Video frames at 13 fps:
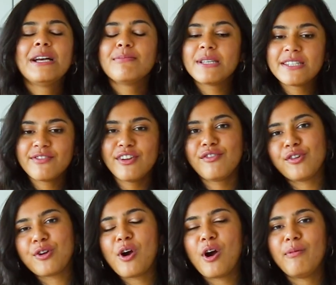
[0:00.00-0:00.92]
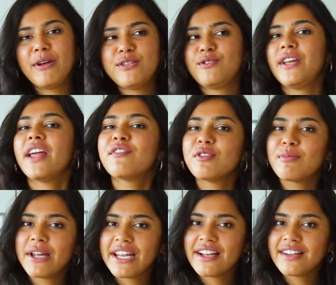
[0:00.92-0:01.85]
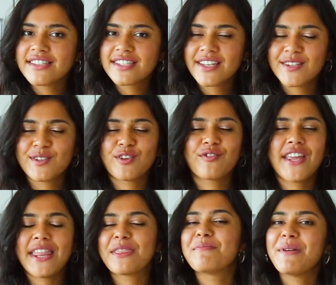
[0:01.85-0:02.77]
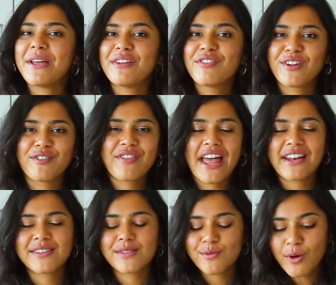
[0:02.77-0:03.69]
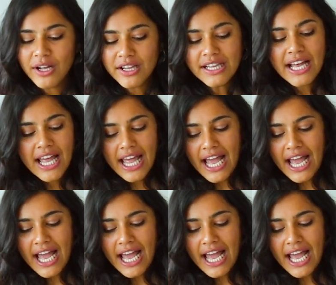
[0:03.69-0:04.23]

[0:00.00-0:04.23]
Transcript: Please feel free to comment so that everybody else can sort of get the benefit of that as well.